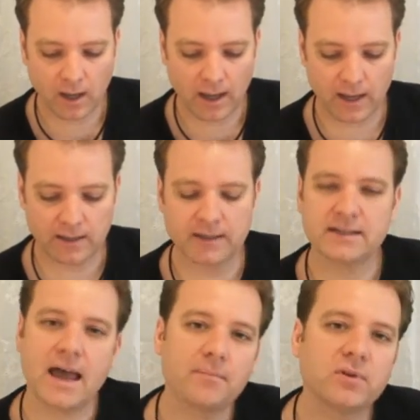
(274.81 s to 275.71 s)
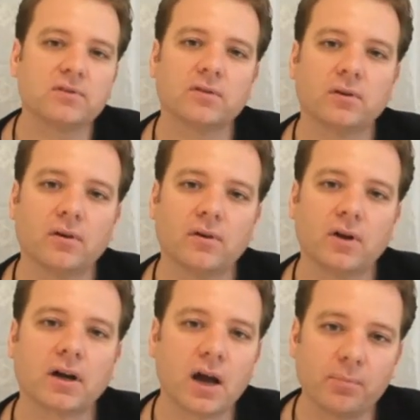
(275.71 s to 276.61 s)
And this happened
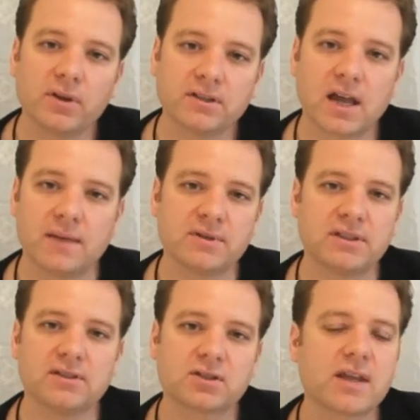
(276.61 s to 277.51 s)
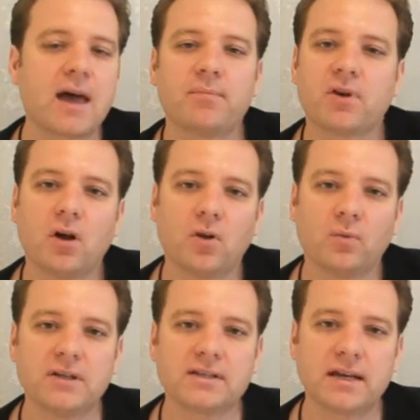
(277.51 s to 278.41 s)
a couple of times. It didn't just happen all in
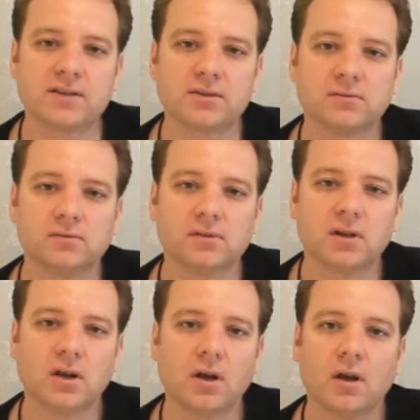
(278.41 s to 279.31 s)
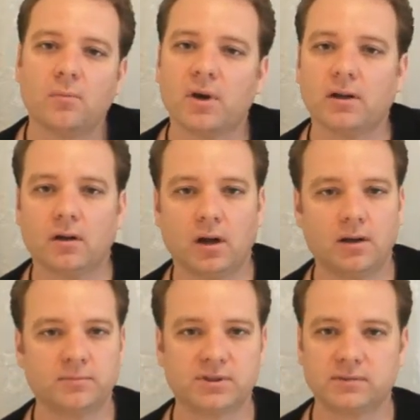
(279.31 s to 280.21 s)
one session. But
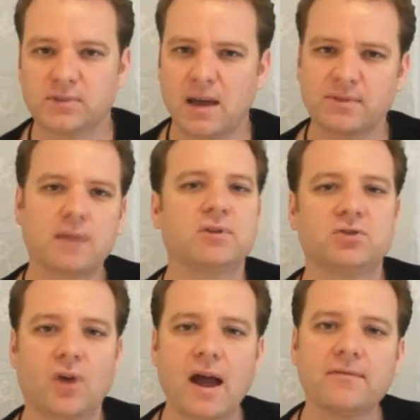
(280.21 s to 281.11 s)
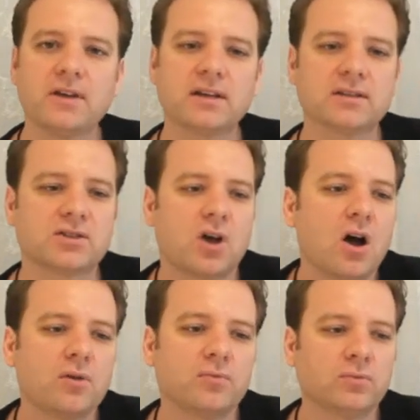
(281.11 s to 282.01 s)
sometimes I'd be driving and a
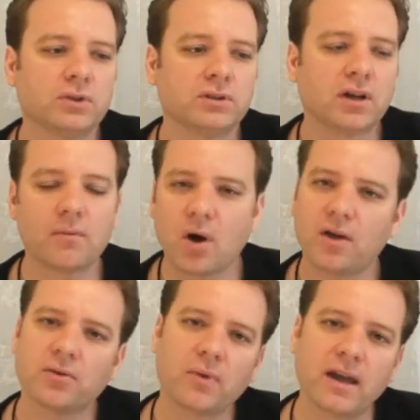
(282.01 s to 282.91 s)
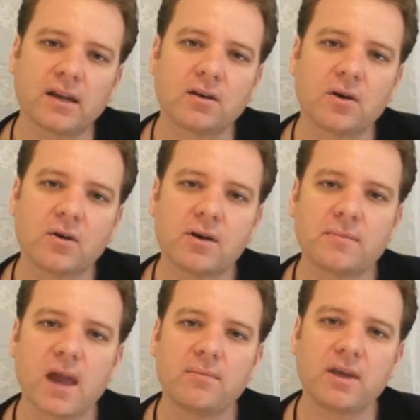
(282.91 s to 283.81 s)
song would come on the radio, and
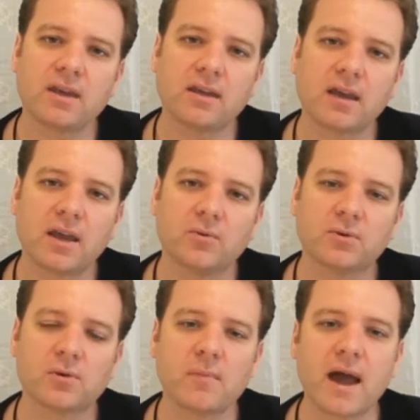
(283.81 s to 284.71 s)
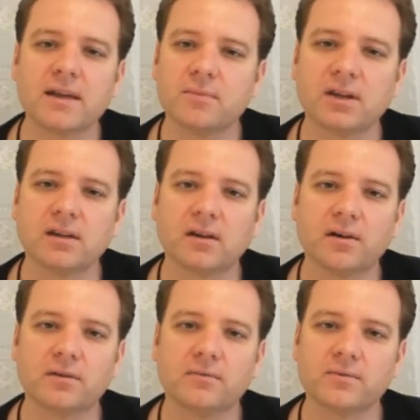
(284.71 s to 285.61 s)
maybe it would remind me
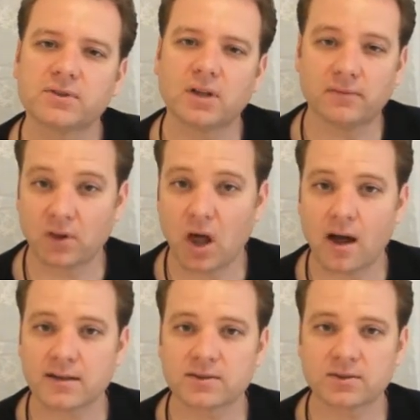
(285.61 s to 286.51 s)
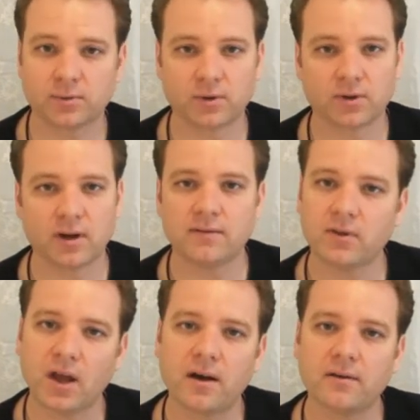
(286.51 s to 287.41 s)
of loss or of
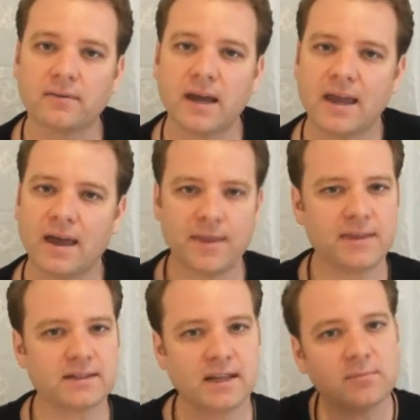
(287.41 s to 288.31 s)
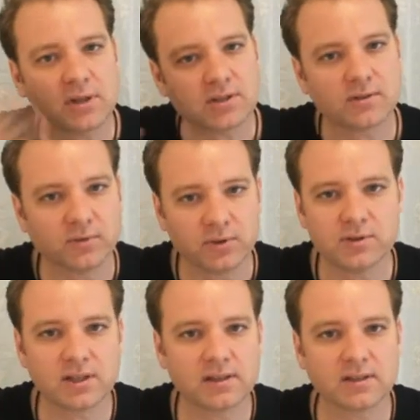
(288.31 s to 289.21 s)
love. And then this image of
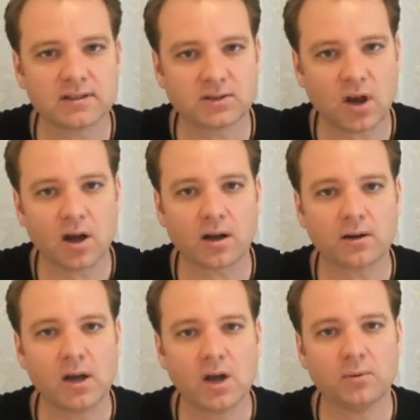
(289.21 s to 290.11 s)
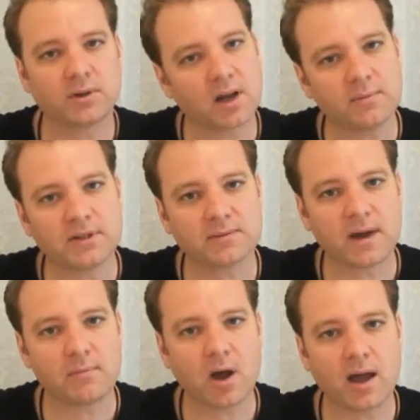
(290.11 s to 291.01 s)
losing this dog would come into
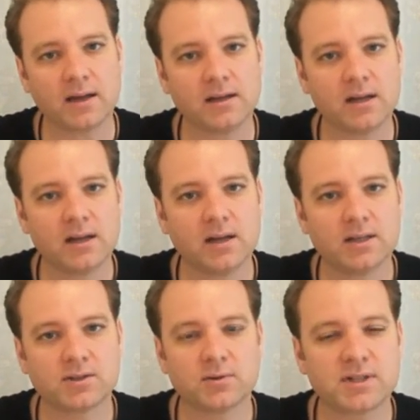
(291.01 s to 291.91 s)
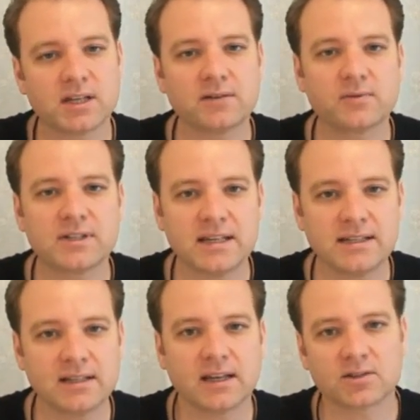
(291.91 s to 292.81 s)
my mind. So instead of
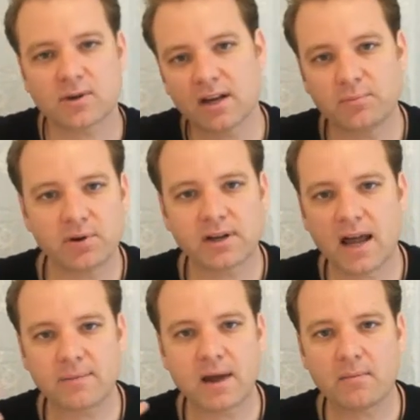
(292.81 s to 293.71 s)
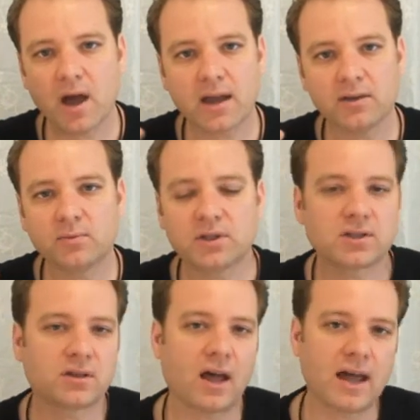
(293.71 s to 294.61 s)
resisting it and trying to put it out of my mind,
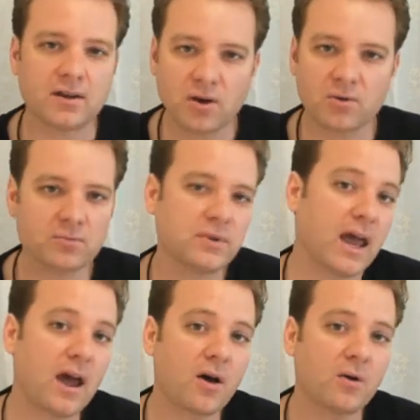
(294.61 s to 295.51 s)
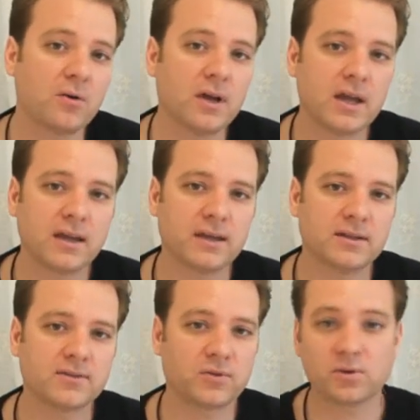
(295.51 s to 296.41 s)
which I know now
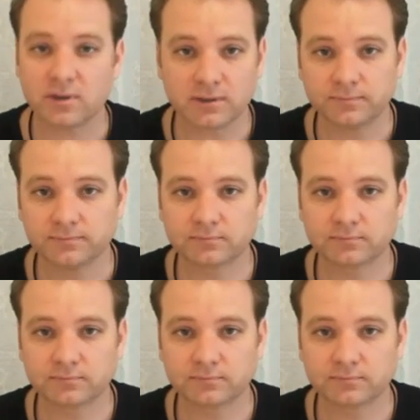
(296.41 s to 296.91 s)
is futile,